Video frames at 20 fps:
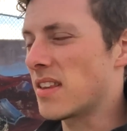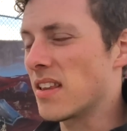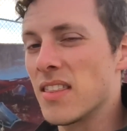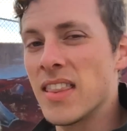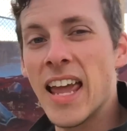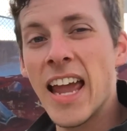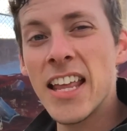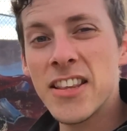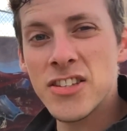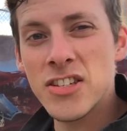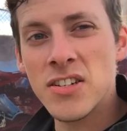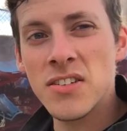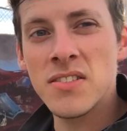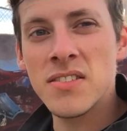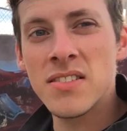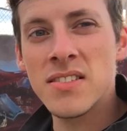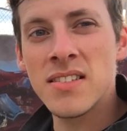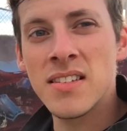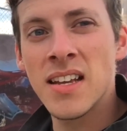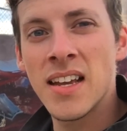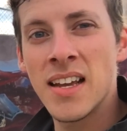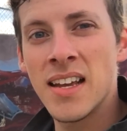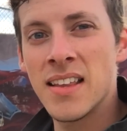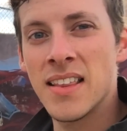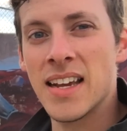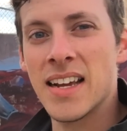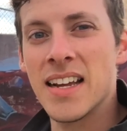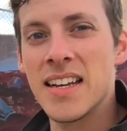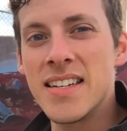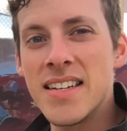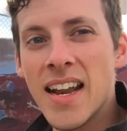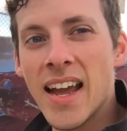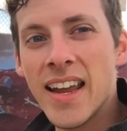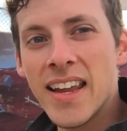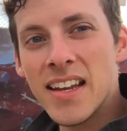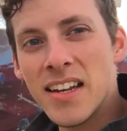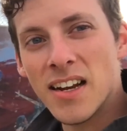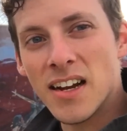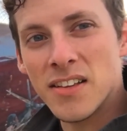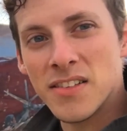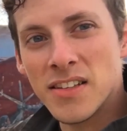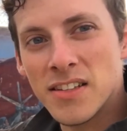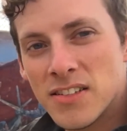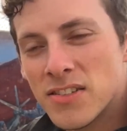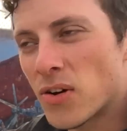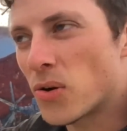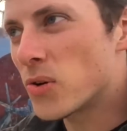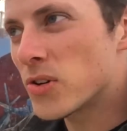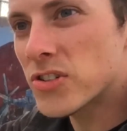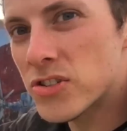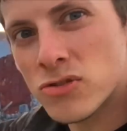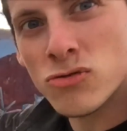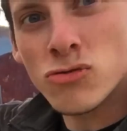the Lancers, like a knight on the horse.